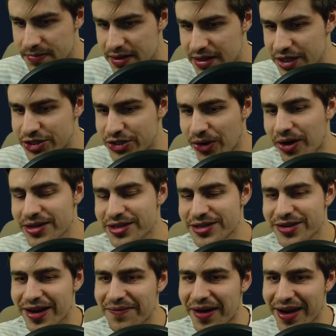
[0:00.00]
Did you
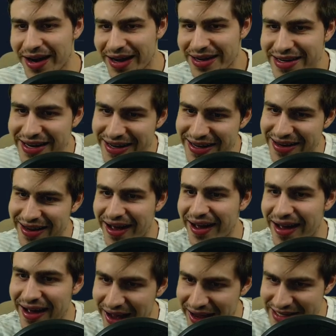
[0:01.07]
answer it, Ahmad? I did.
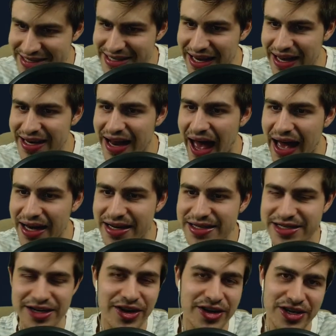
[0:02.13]
I said
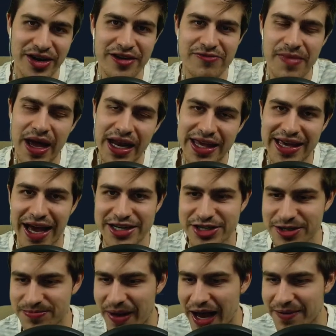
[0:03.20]
Anderson because I don't know if Matty Cash
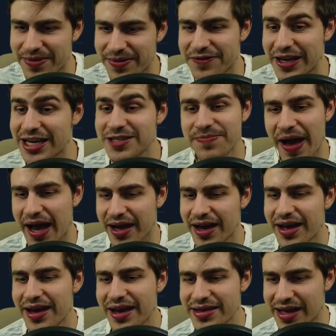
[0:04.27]
is back, but if he is back,
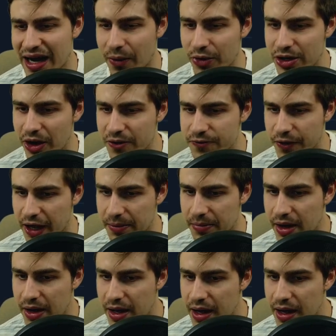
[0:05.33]
then I would go for him.